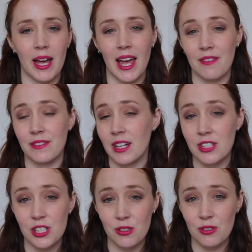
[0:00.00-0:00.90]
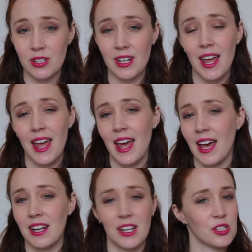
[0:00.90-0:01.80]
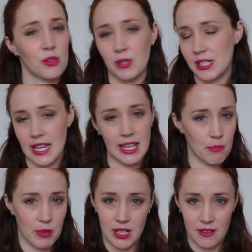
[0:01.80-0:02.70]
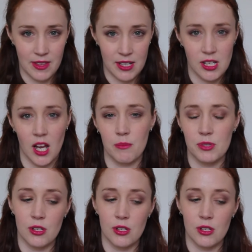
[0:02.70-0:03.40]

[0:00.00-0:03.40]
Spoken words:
I have young children and I don't want to take up any of their time.